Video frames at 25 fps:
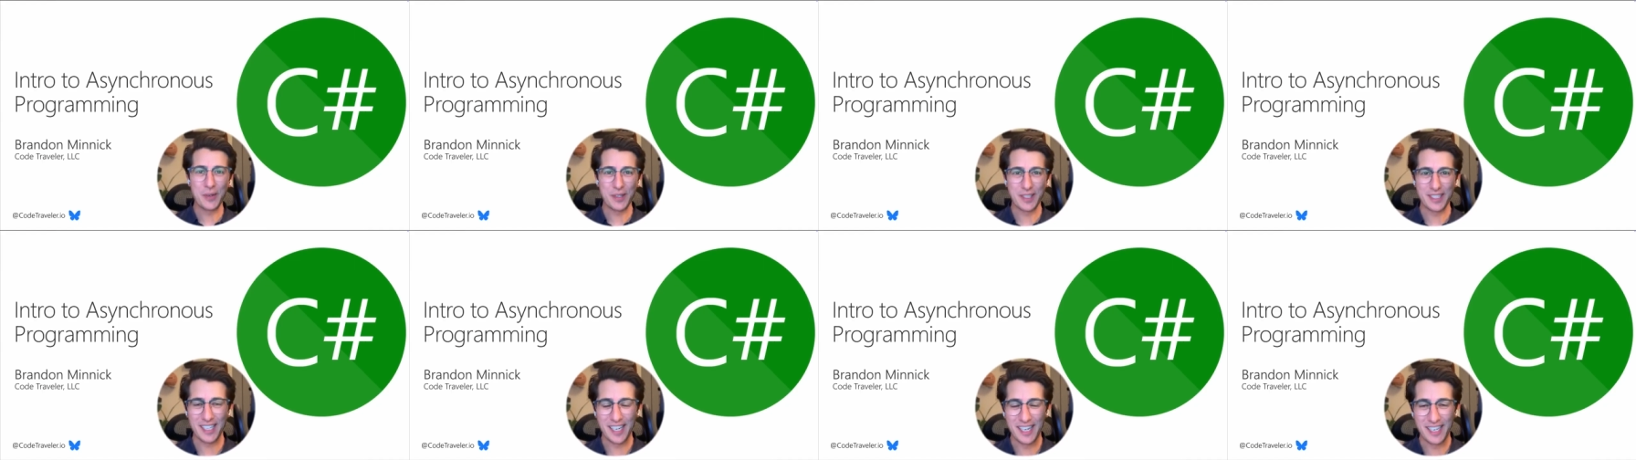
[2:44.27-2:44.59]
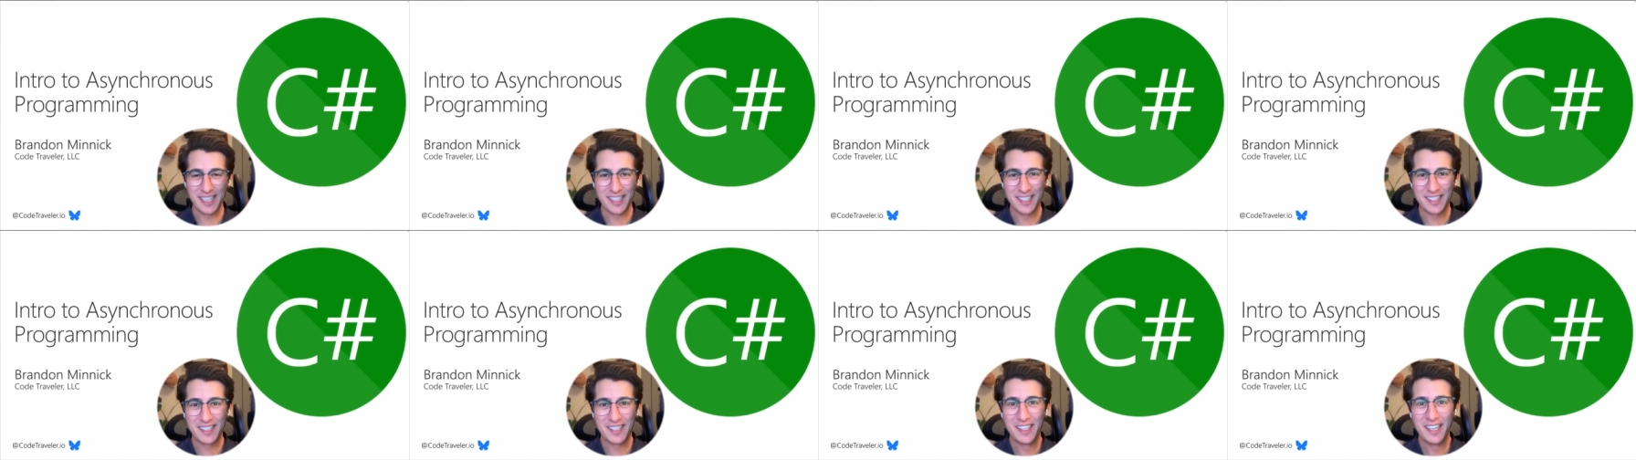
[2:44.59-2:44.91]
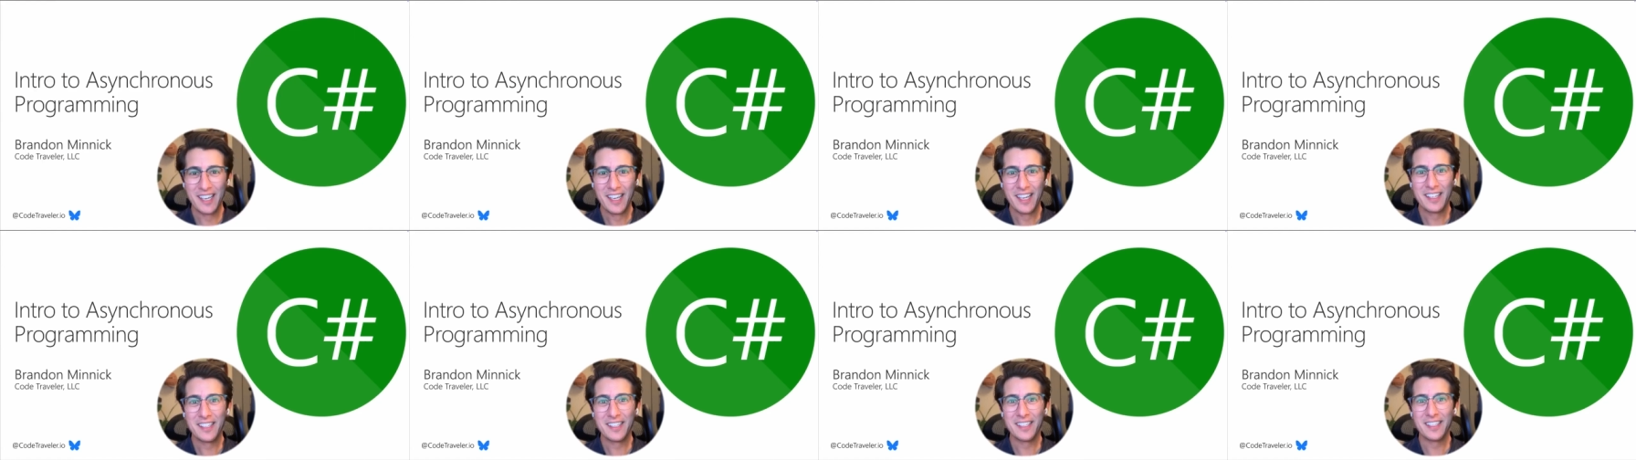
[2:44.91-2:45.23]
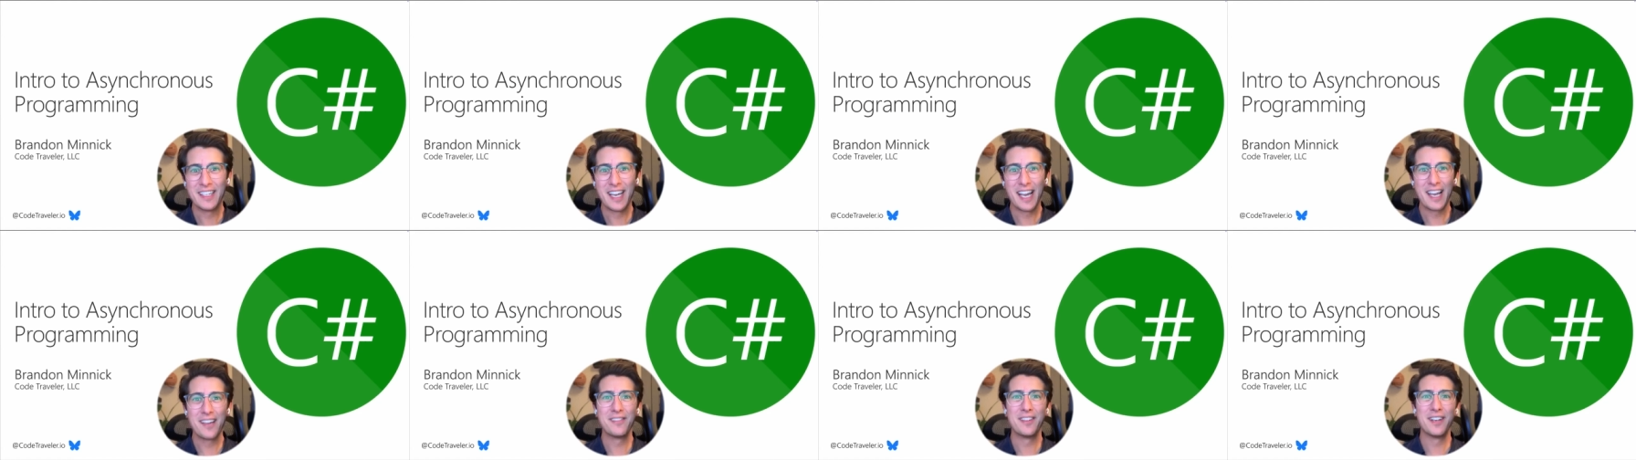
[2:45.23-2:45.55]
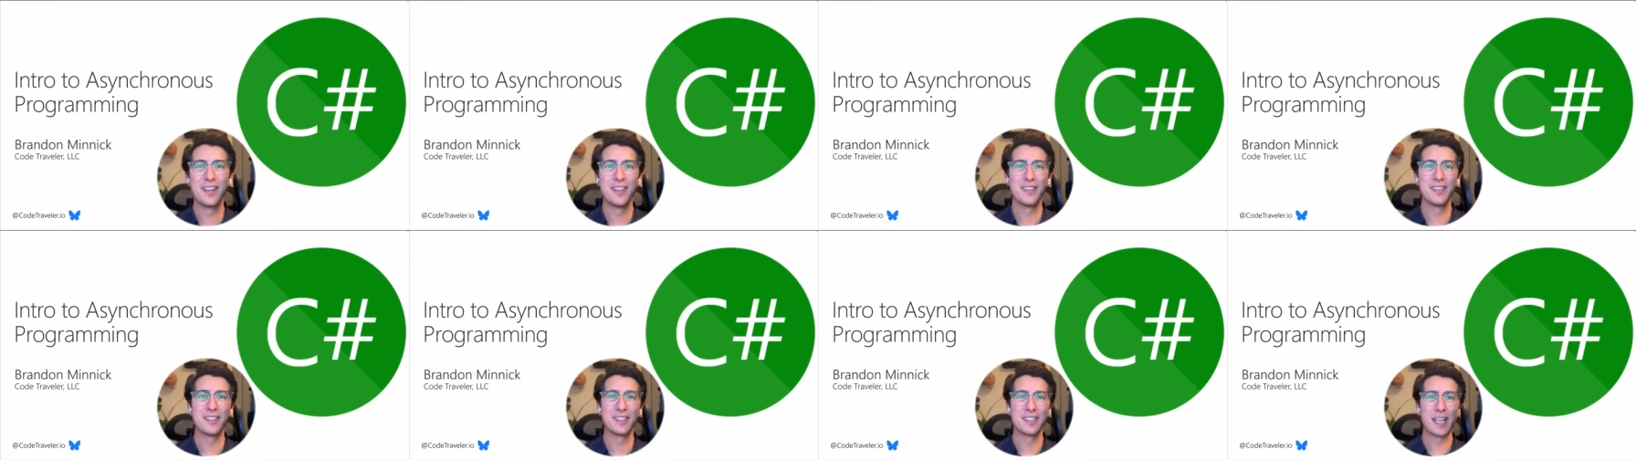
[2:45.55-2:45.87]
excited to dive
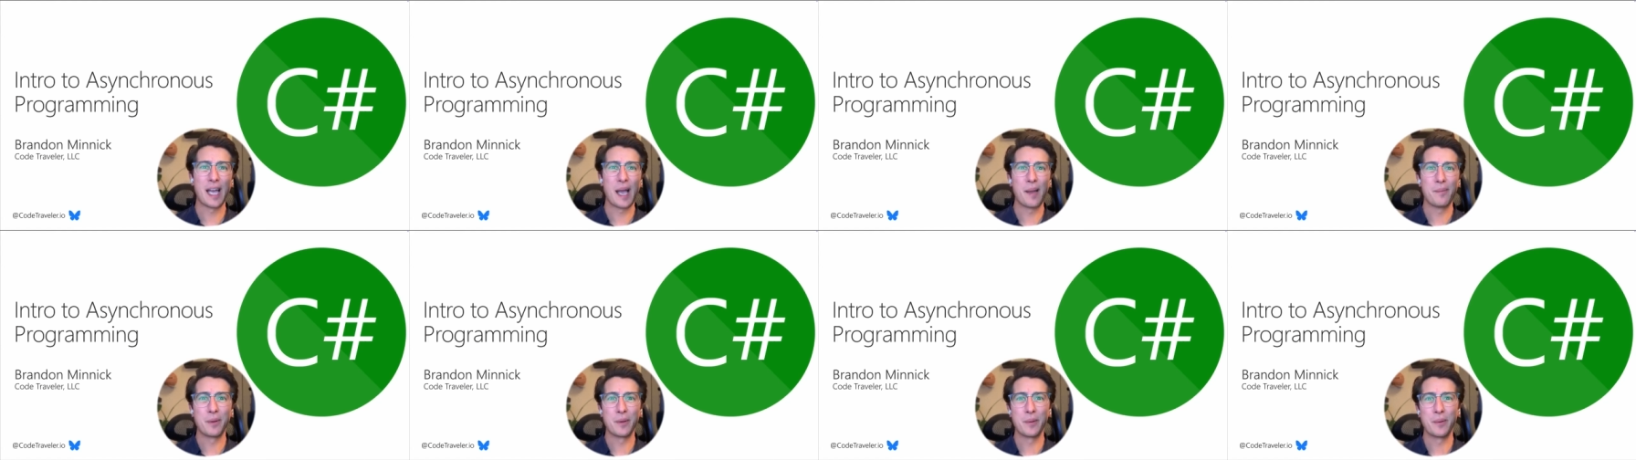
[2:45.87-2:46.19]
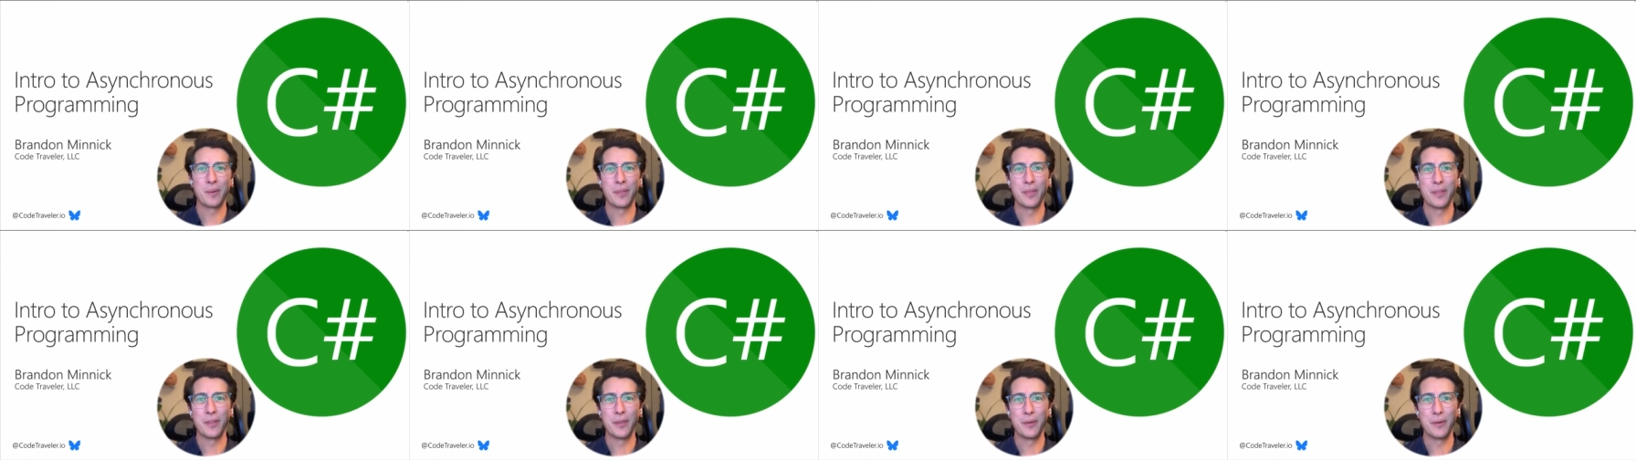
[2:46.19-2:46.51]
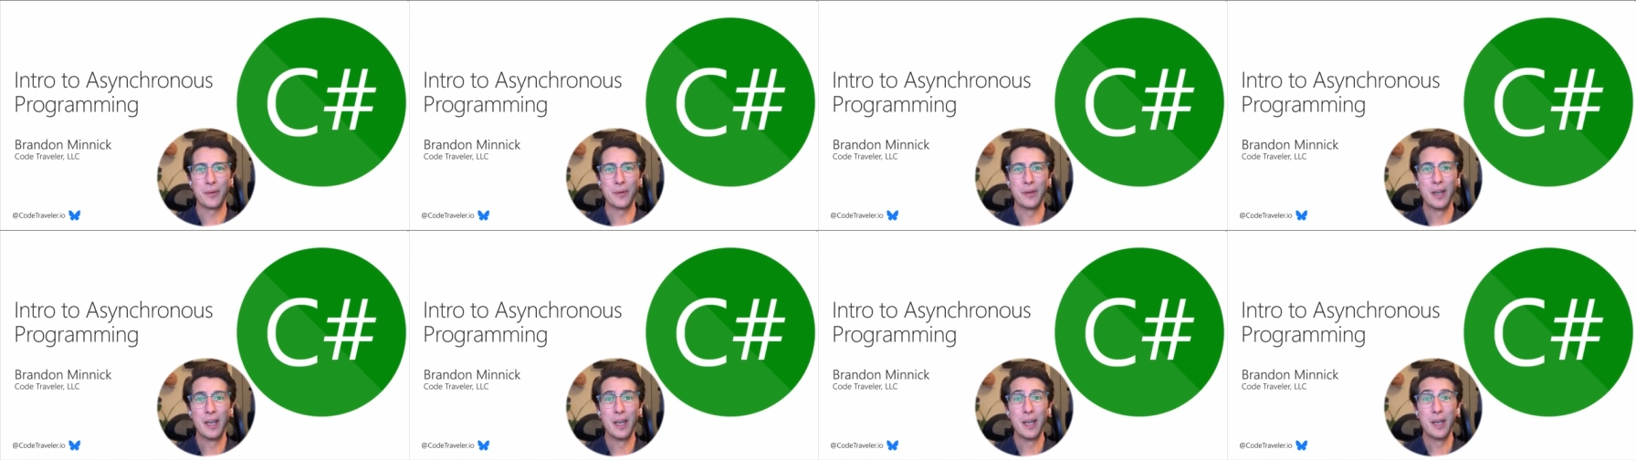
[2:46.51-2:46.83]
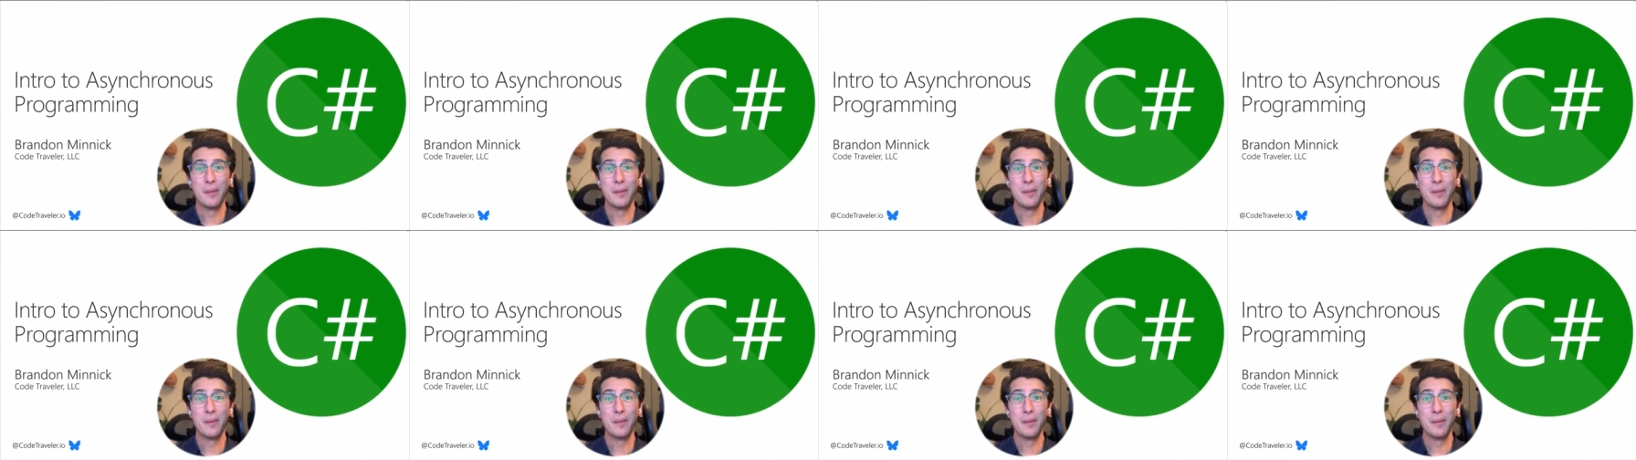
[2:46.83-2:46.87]
into this topic with you,